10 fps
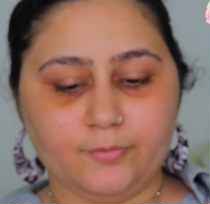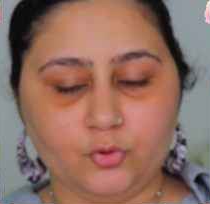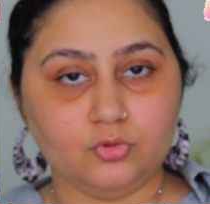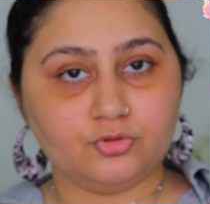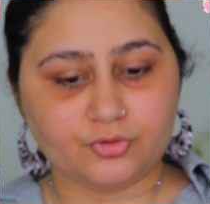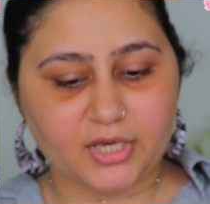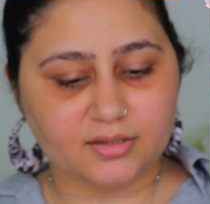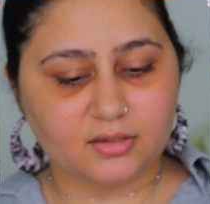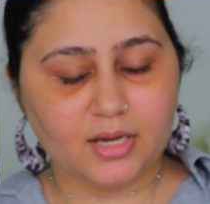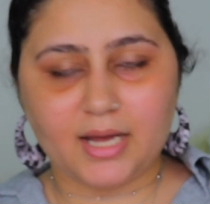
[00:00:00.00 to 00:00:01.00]
blue
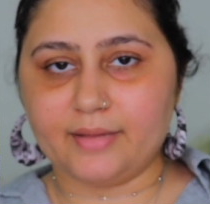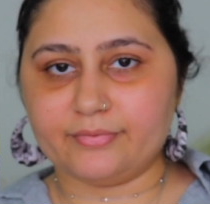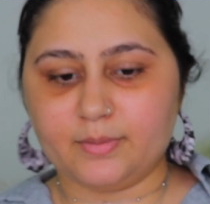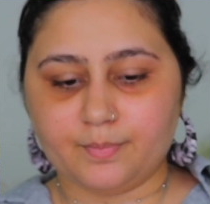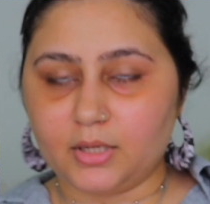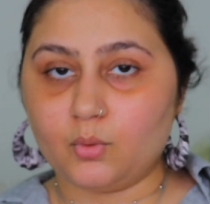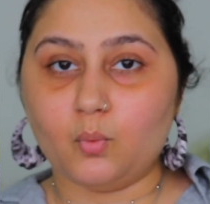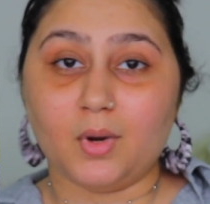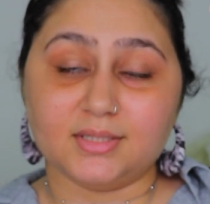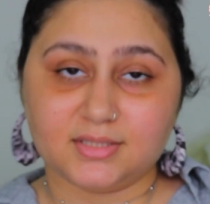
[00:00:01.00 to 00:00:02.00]
together and the pink
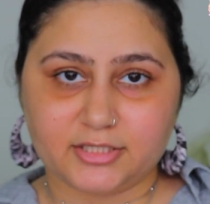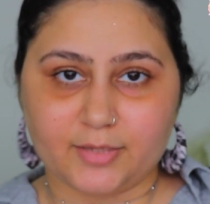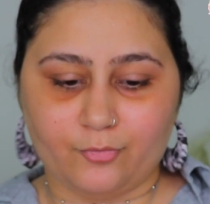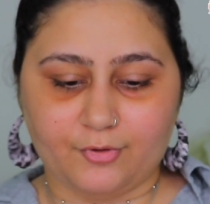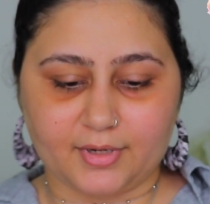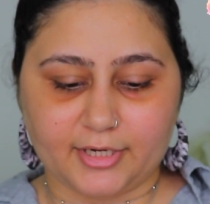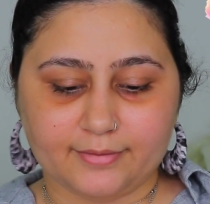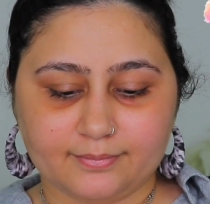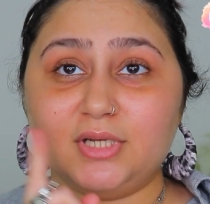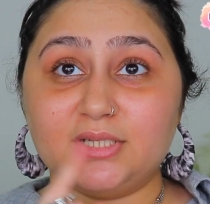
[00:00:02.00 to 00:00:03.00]
one separately.
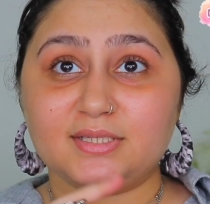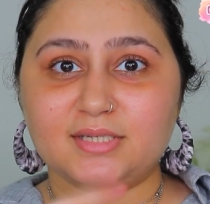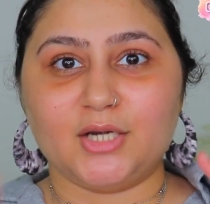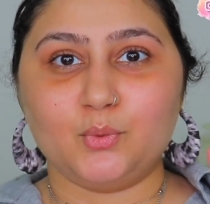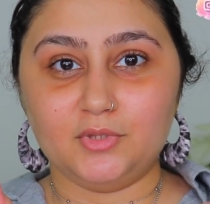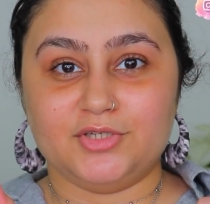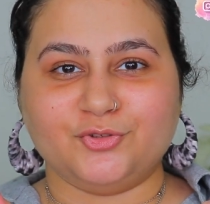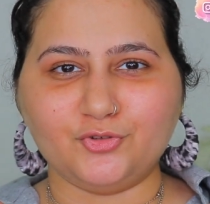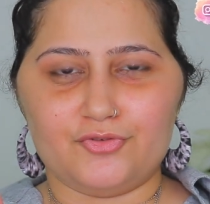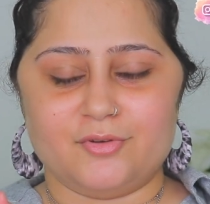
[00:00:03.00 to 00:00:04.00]
So let's start with the
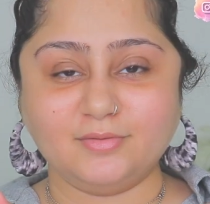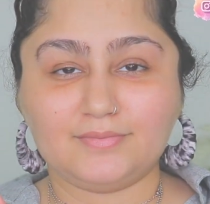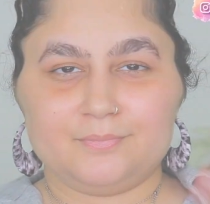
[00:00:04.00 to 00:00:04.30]
tutorial.